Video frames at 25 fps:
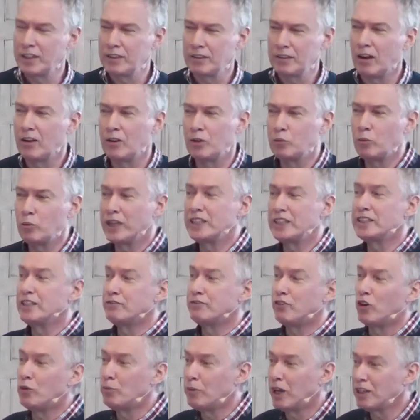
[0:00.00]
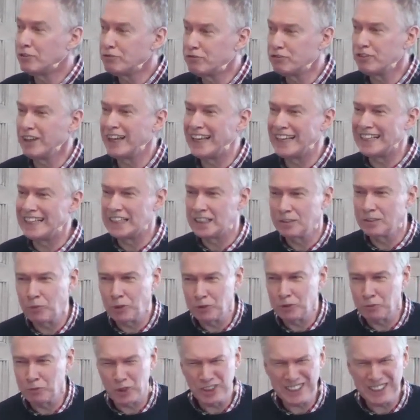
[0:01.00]
You say, oh, I'm waiting for my
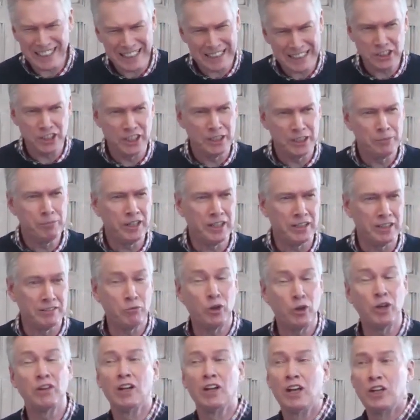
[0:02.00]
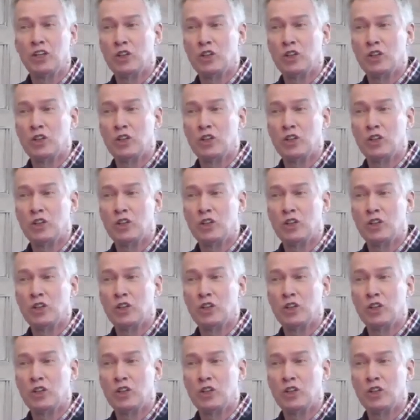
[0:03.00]
friend. What, what does that actually mean?